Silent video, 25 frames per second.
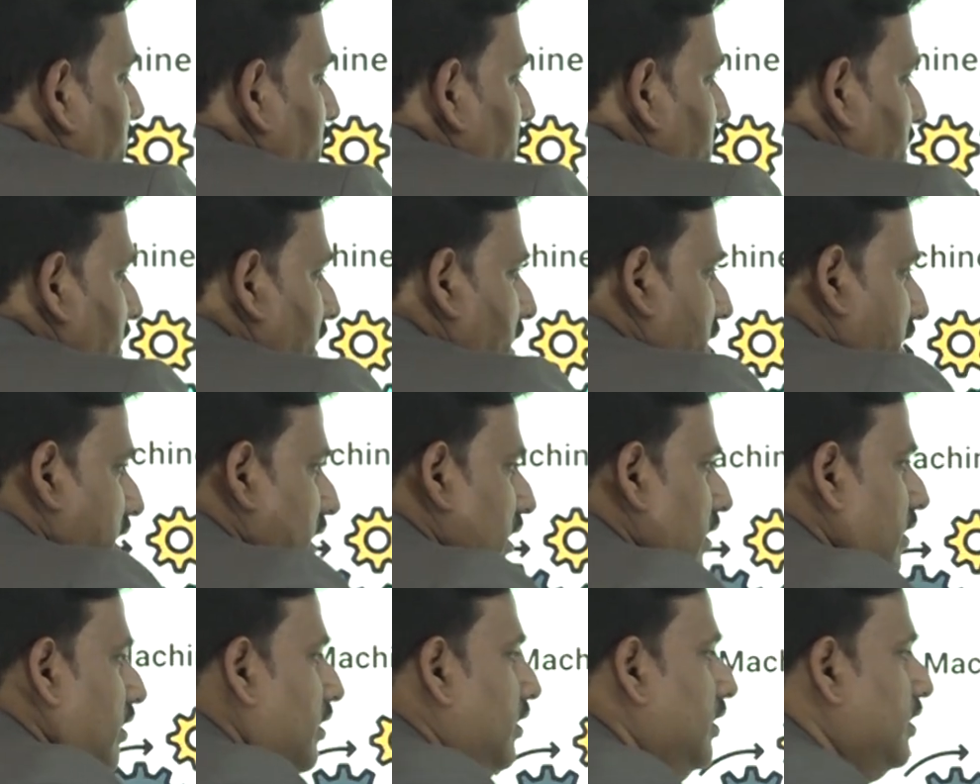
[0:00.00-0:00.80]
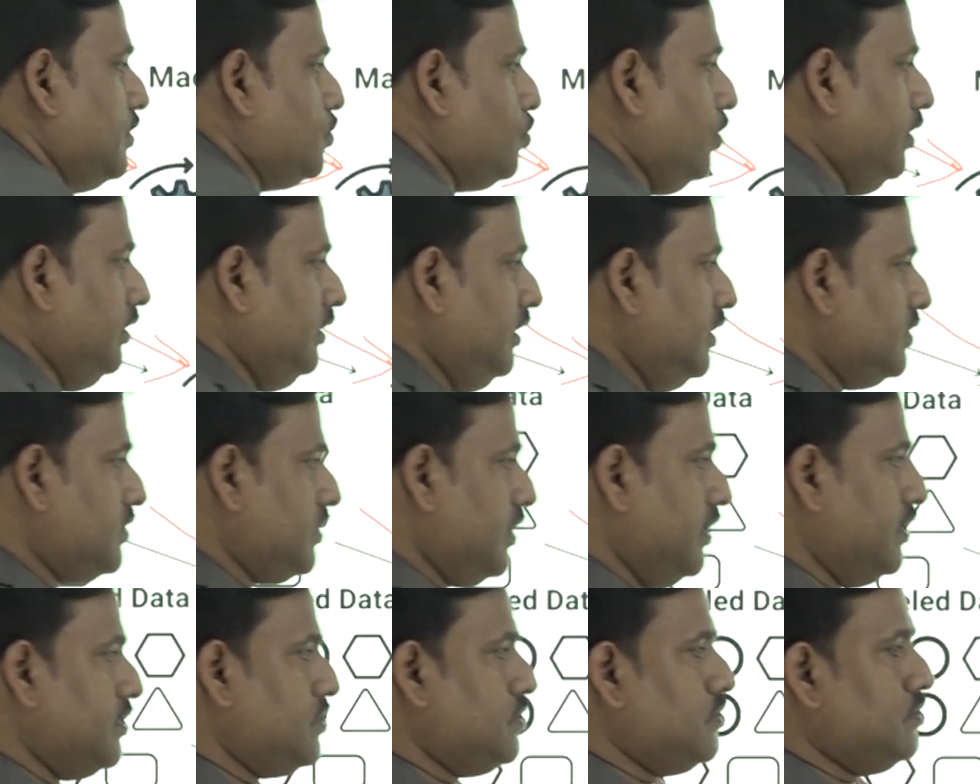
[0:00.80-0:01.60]
circle. So in this
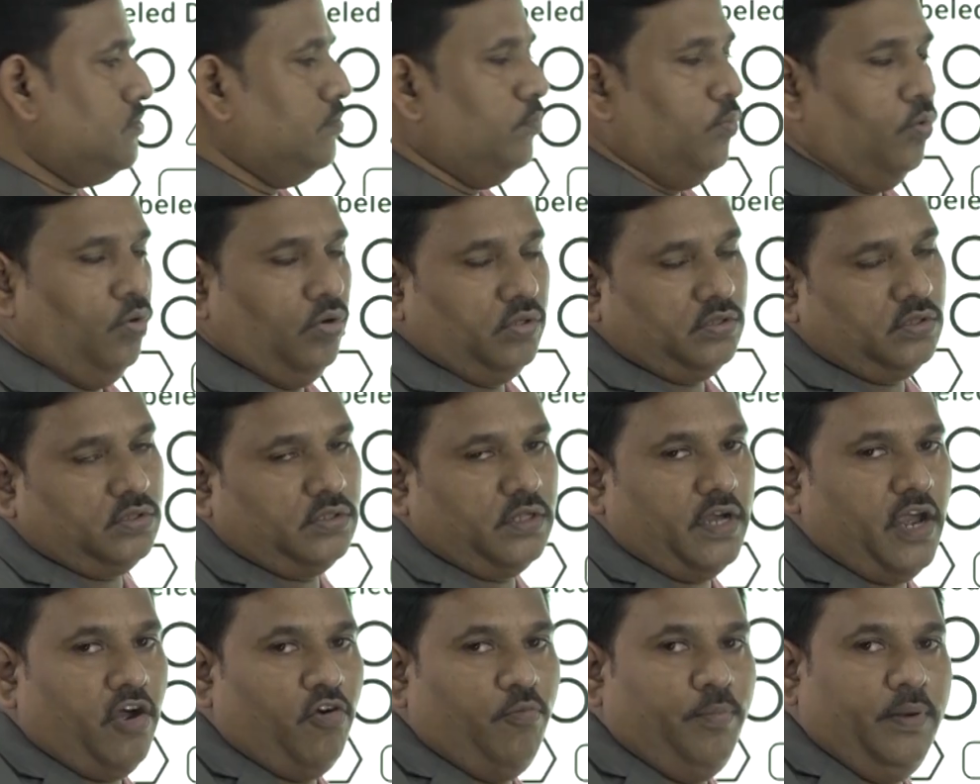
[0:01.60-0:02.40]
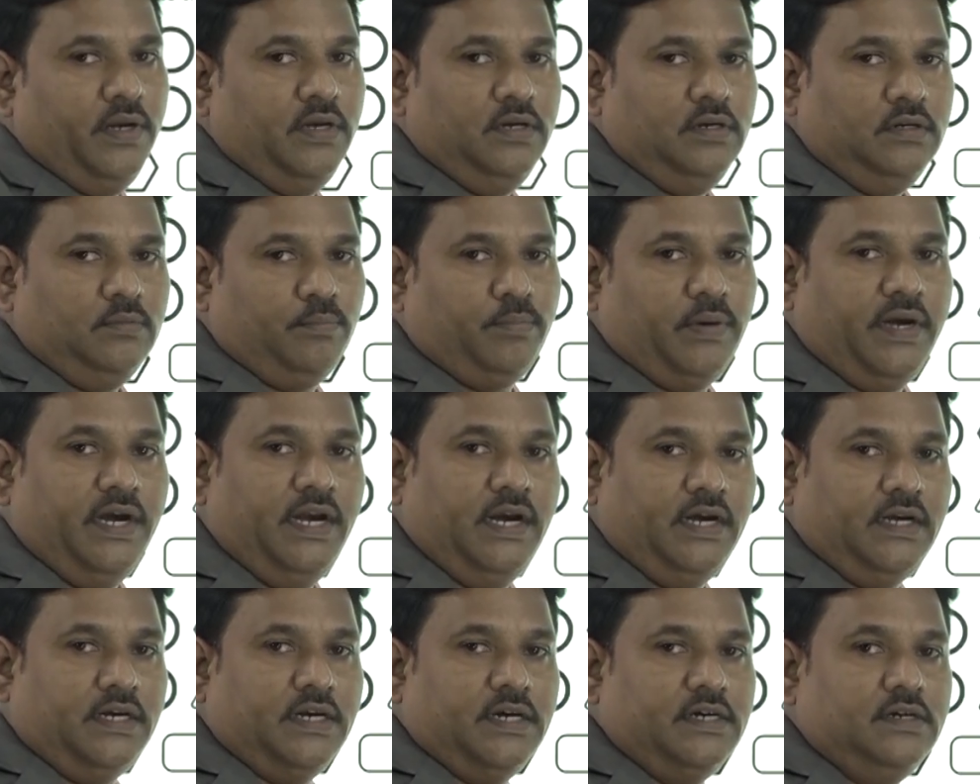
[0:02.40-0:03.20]
case both have been
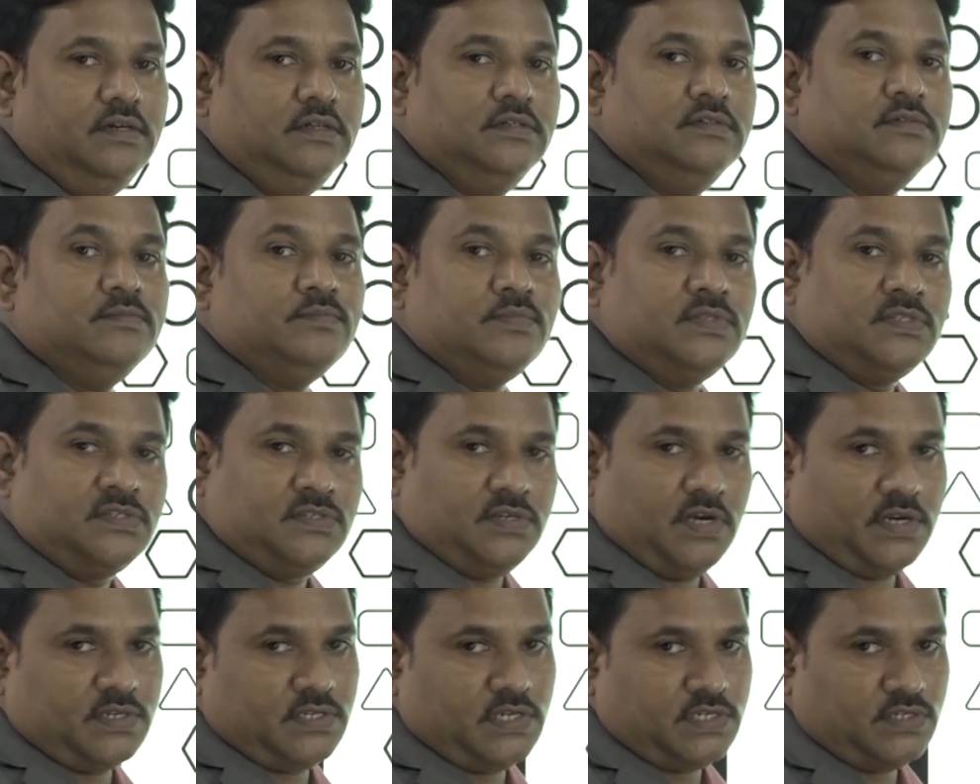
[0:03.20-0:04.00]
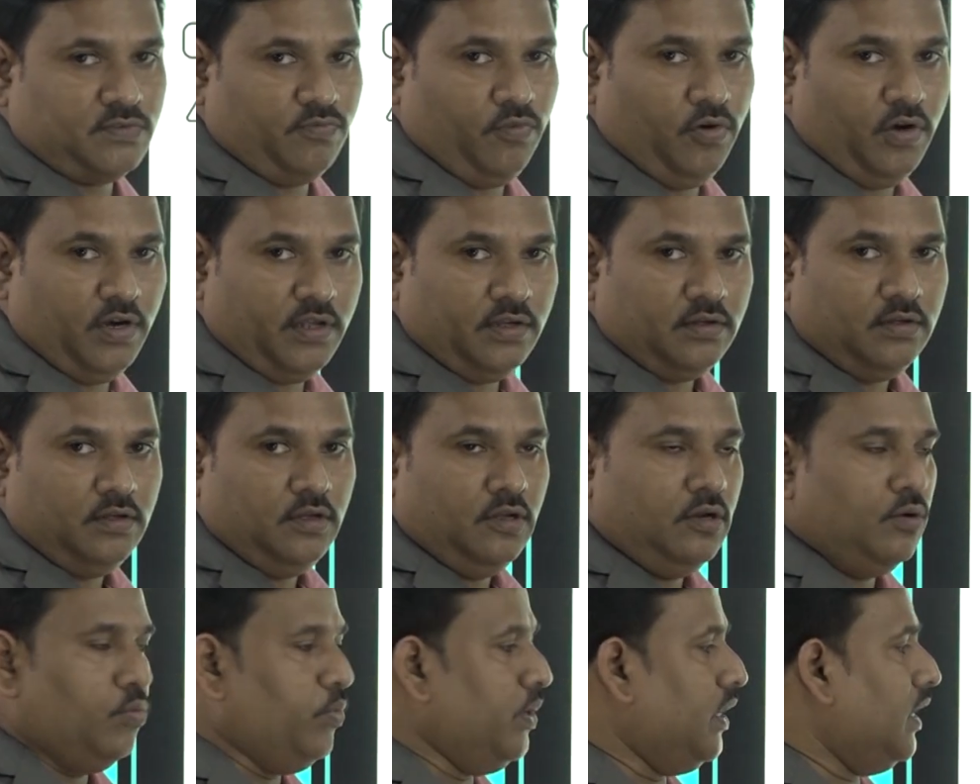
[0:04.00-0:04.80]
predicted successfully.
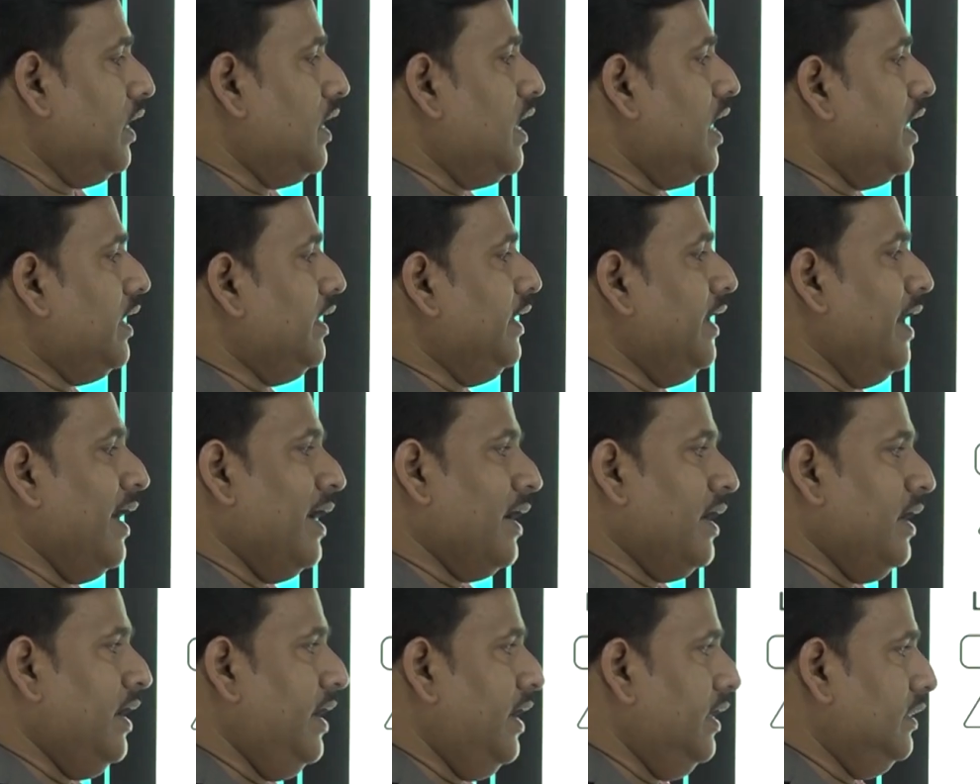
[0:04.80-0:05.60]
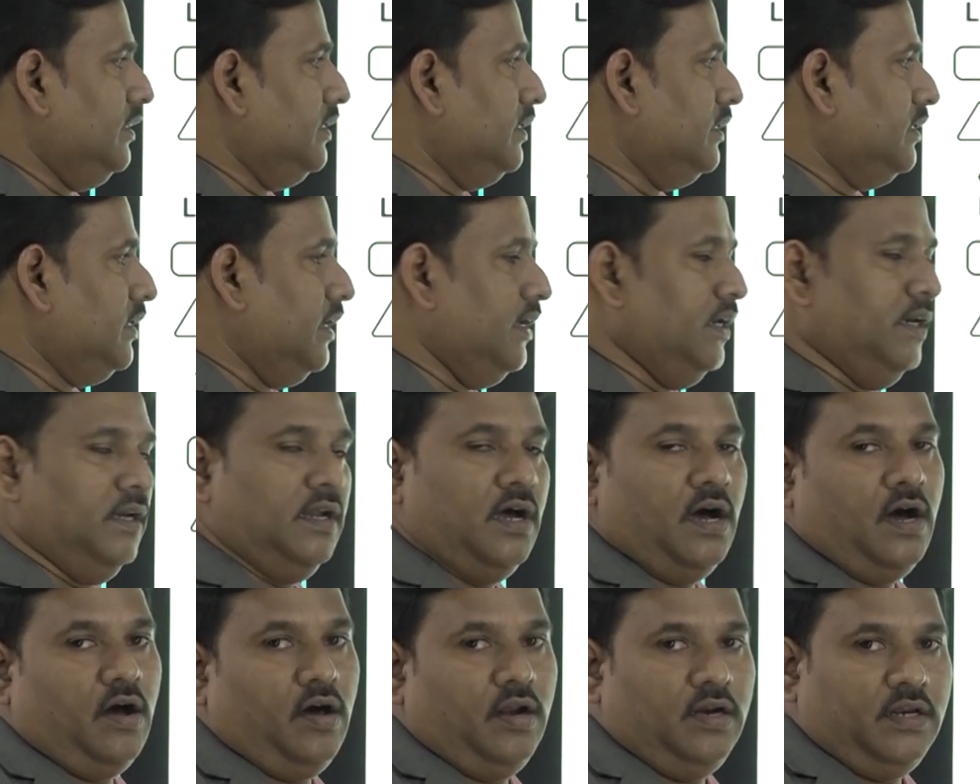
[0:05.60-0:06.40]
We cannot guarantee that in
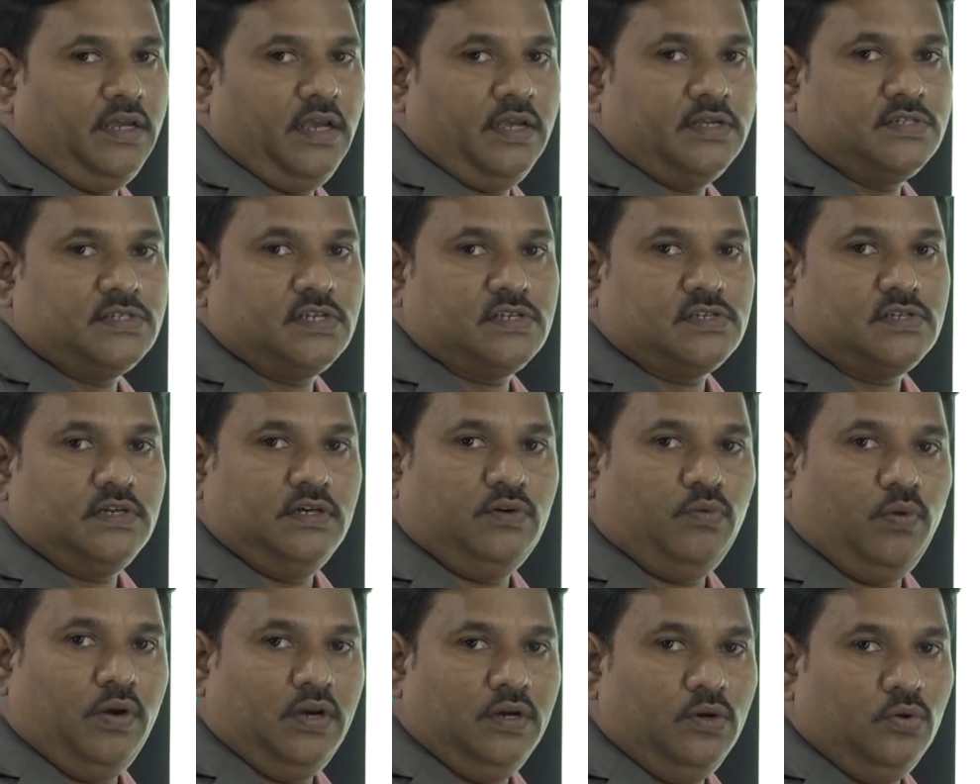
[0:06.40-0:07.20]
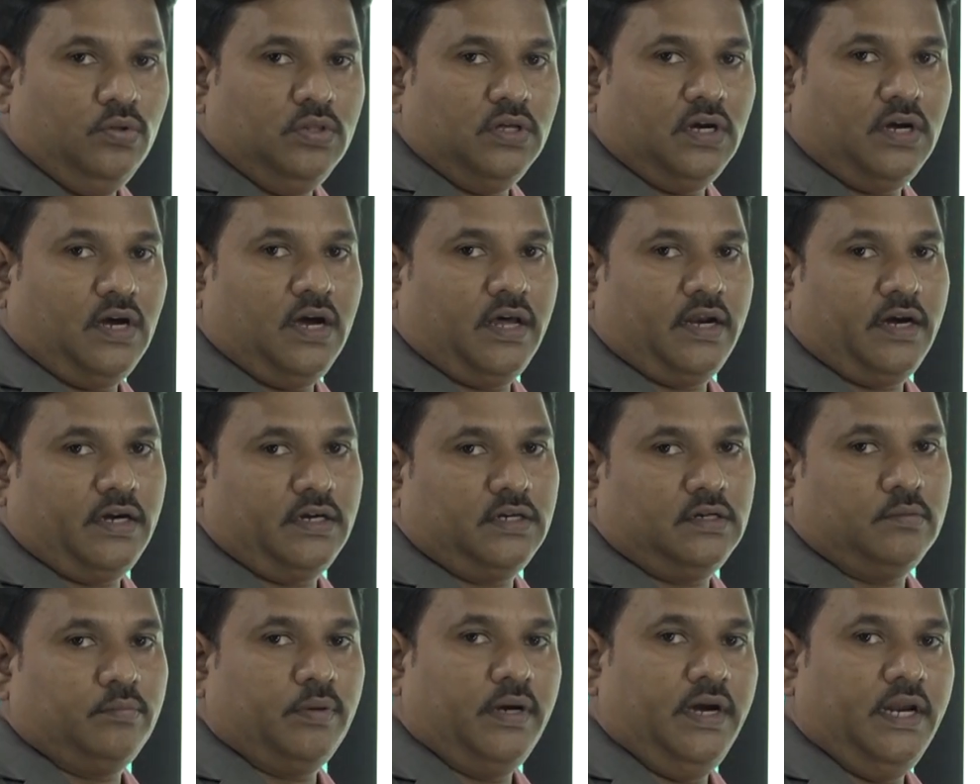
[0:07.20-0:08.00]
all cases it will do the
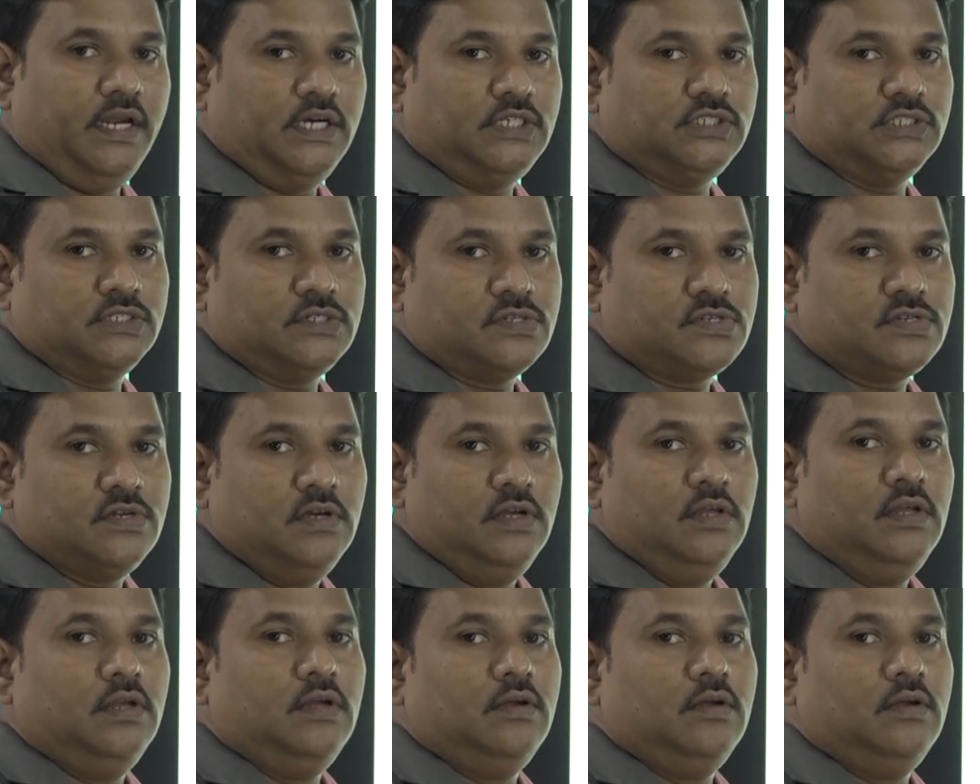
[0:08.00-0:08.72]
correct predictions.